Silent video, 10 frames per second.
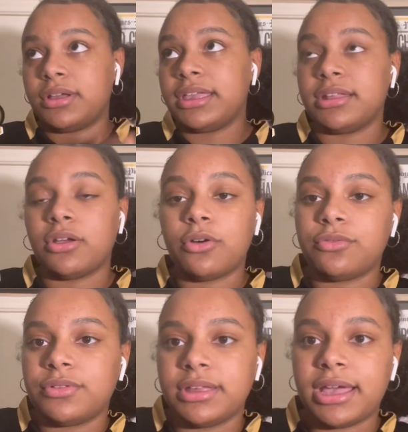again,
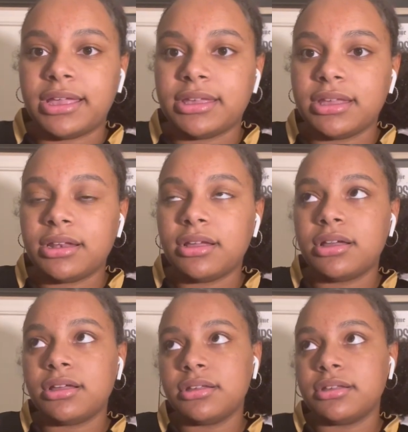hopefully I
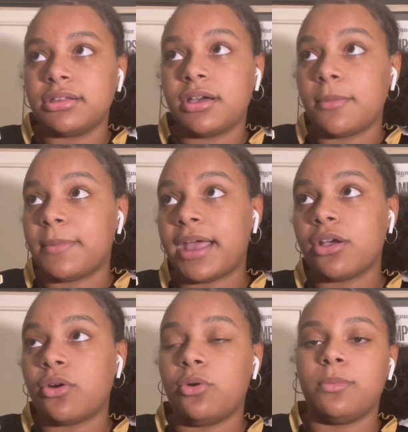can come back
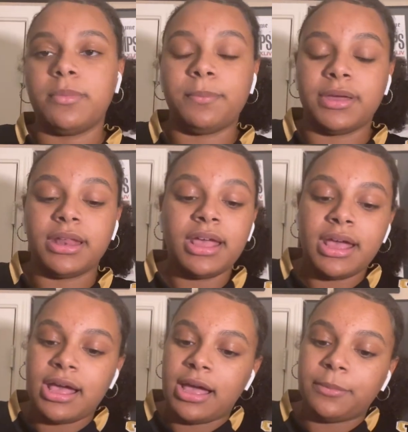home, but
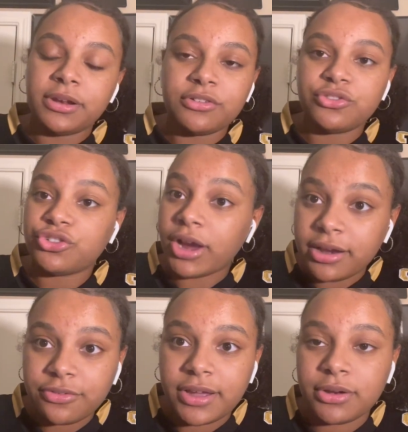I'm gonna
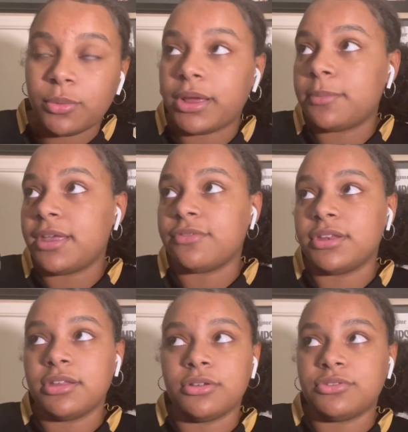try to find a way to make
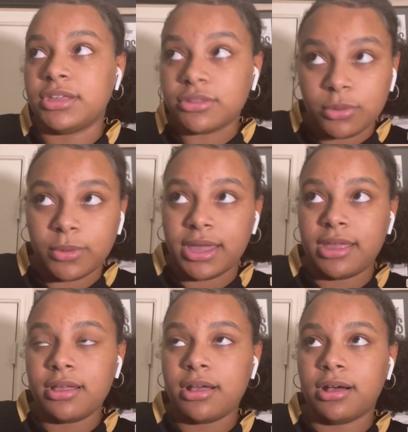videos either
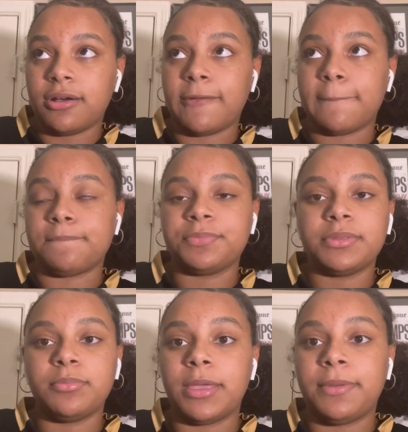way.
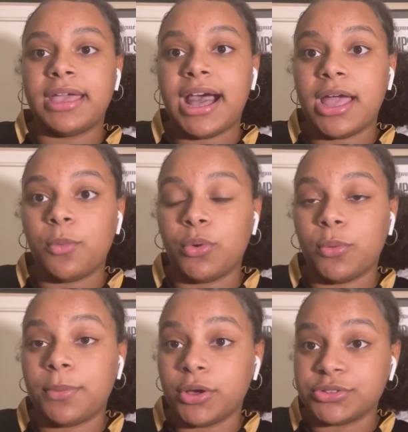Maybe I
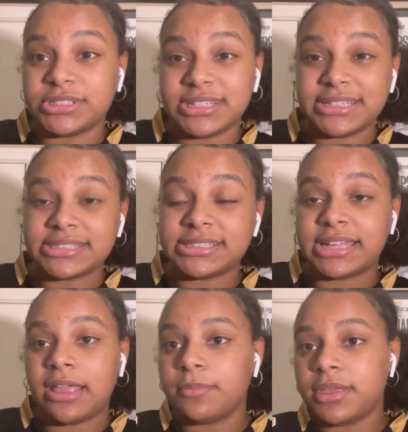will post a
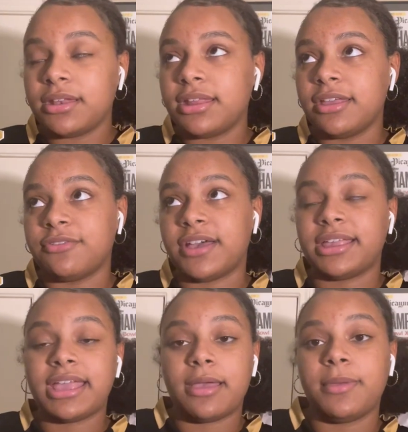statement if I
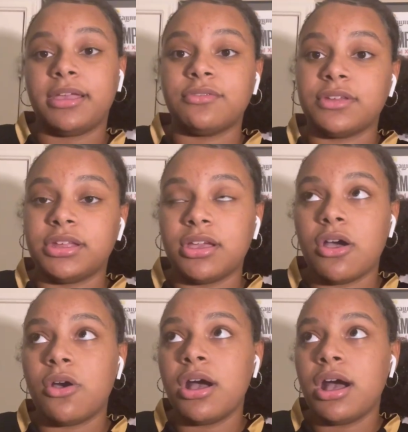can't make a
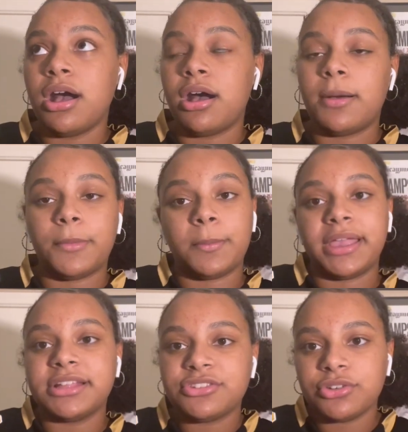video on
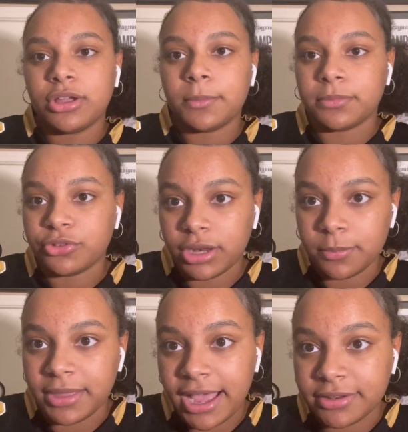my Instagram. I'm trying
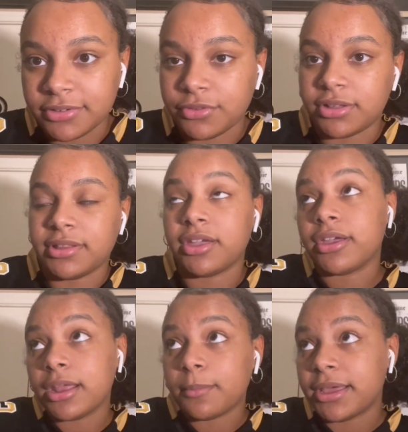to be active on
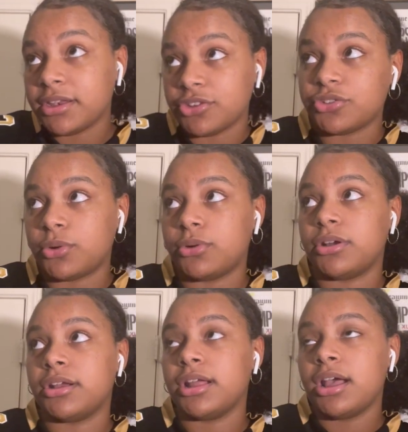there, and my
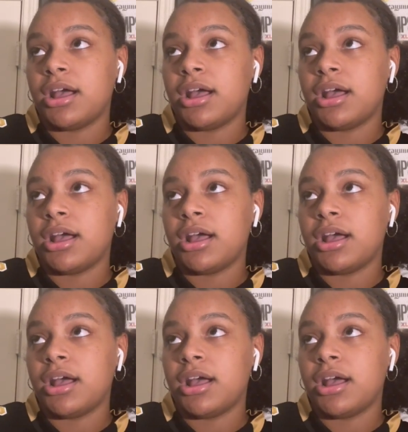Discord.